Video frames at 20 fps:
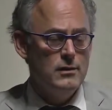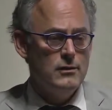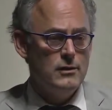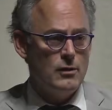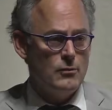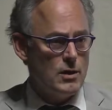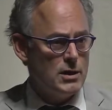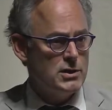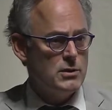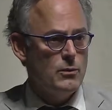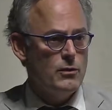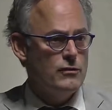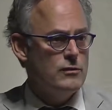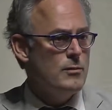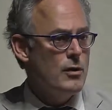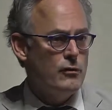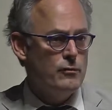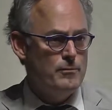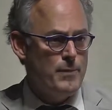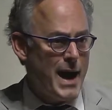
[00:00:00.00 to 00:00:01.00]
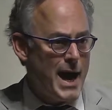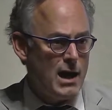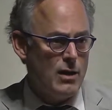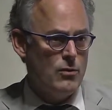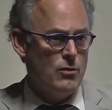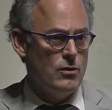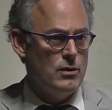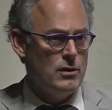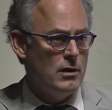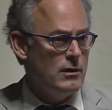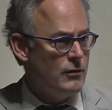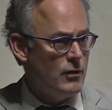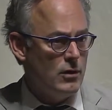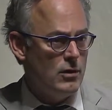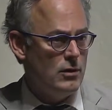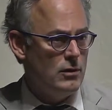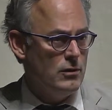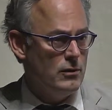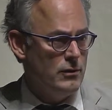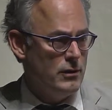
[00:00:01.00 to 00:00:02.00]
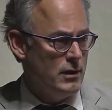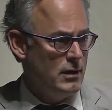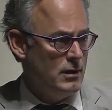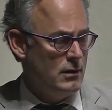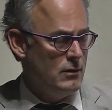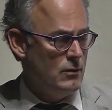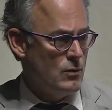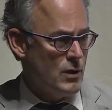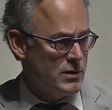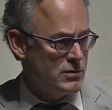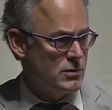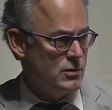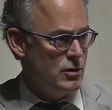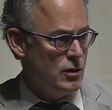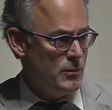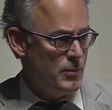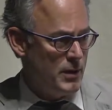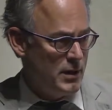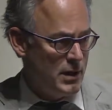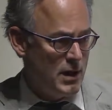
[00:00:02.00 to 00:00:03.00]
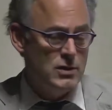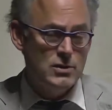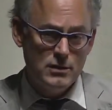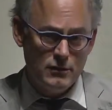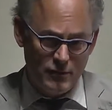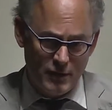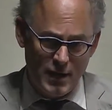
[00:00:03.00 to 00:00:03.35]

that Russia was the most backward of all the Western European nations.